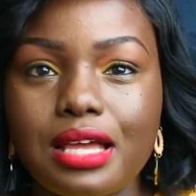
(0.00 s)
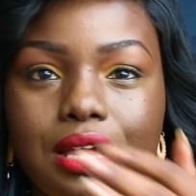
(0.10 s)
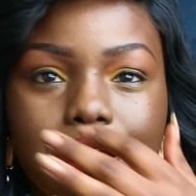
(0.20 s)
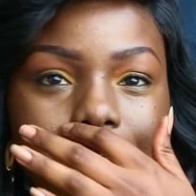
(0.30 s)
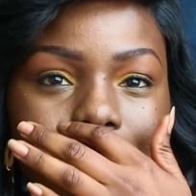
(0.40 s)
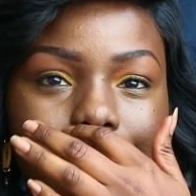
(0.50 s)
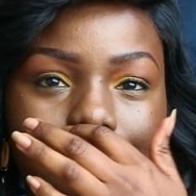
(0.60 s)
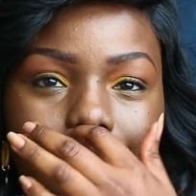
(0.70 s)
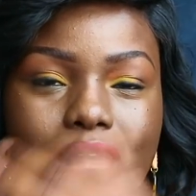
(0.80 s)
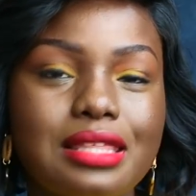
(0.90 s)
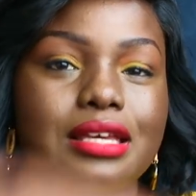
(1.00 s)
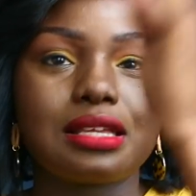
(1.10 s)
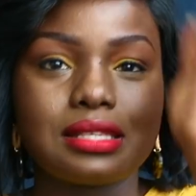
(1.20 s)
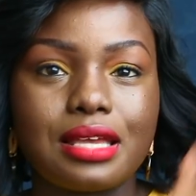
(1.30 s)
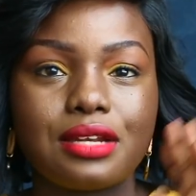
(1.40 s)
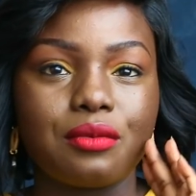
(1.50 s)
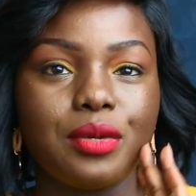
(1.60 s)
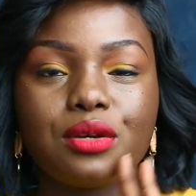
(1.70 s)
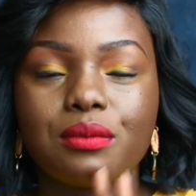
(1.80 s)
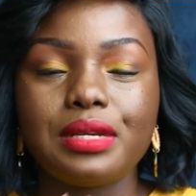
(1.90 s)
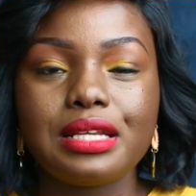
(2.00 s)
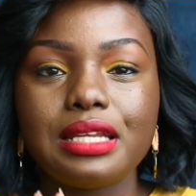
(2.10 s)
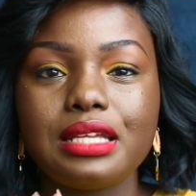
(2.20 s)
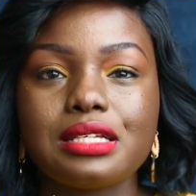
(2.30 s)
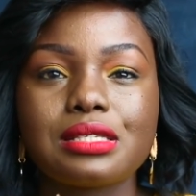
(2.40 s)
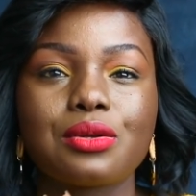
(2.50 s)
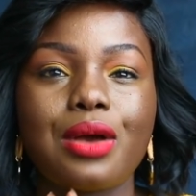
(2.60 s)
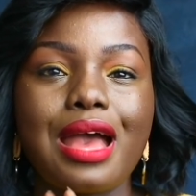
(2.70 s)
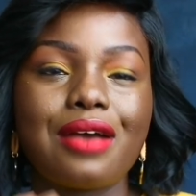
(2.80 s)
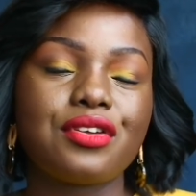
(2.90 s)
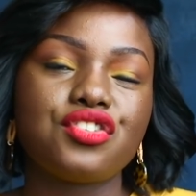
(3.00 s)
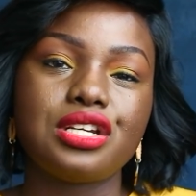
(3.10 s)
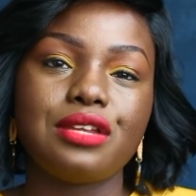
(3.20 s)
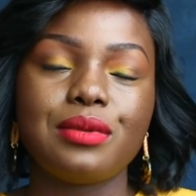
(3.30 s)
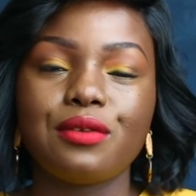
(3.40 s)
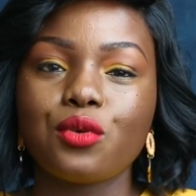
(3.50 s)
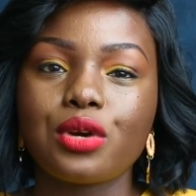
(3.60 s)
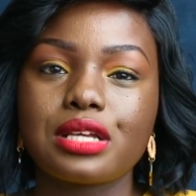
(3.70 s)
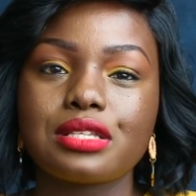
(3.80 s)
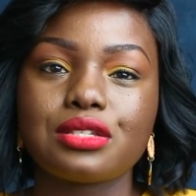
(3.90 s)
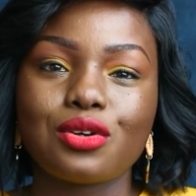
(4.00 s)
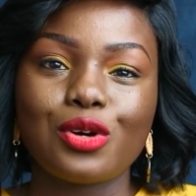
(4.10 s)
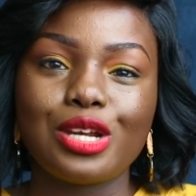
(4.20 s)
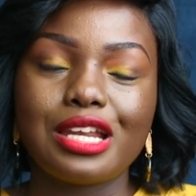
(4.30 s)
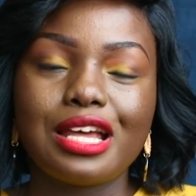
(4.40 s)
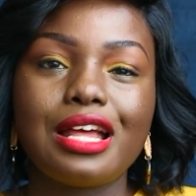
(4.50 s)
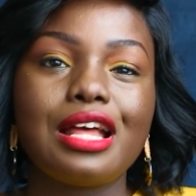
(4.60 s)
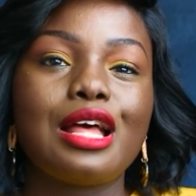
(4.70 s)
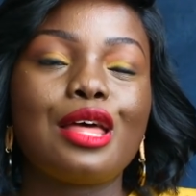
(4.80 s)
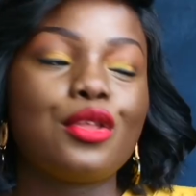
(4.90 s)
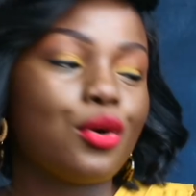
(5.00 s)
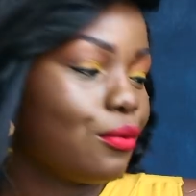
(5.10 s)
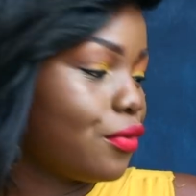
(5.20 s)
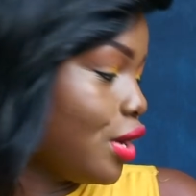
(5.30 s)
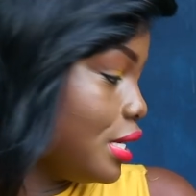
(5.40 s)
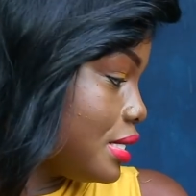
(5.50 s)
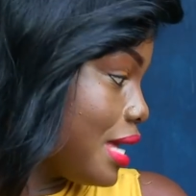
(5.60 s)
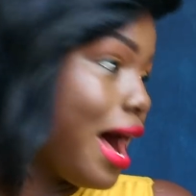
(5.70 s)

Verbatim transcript: uh, the other side of me completely. So I haven't really been focused on the home front.